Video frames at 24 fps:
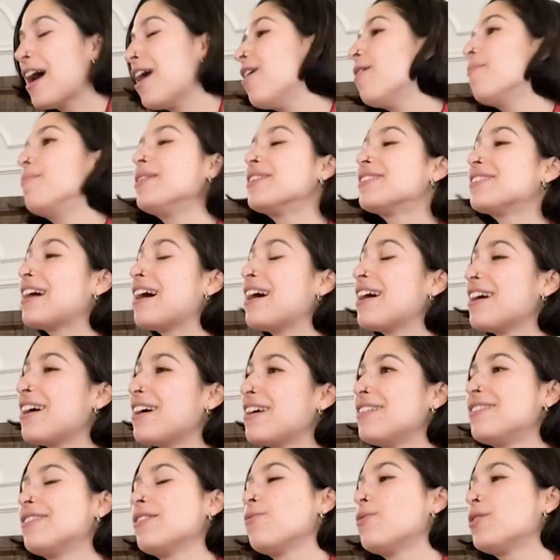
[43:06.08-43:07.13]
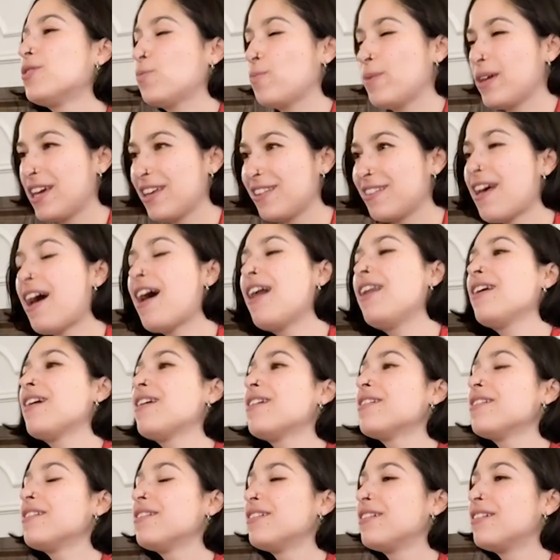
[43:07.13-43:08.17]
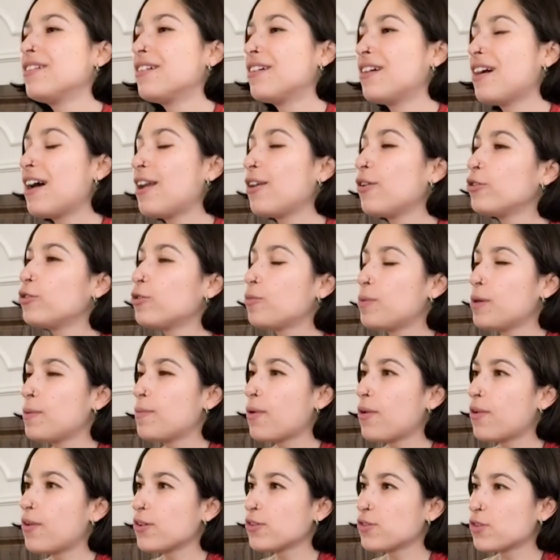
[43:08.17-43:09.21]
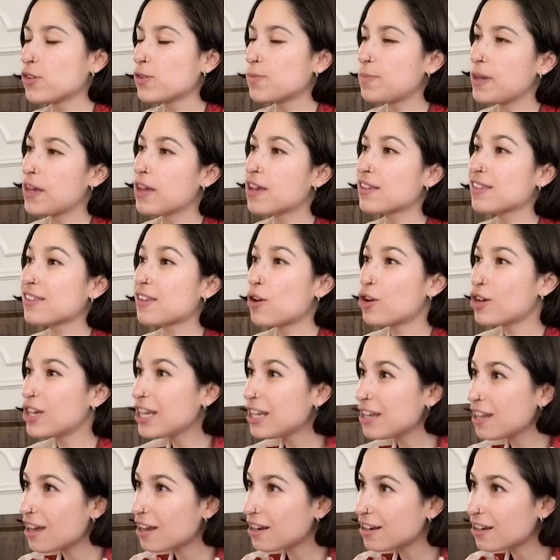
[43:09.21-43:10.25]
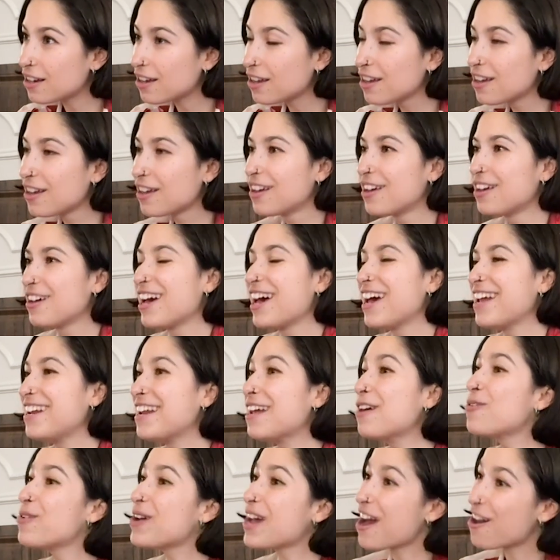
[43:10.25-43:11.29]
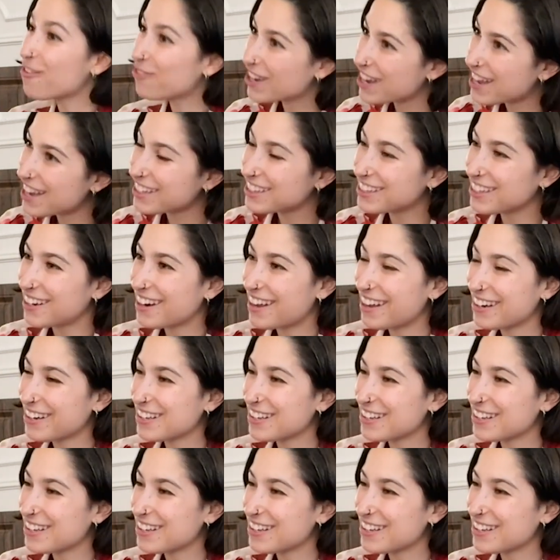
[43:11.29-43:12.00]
Besides, we speak Italian. A lot of people also speak Sardinian, and then we have Catalan.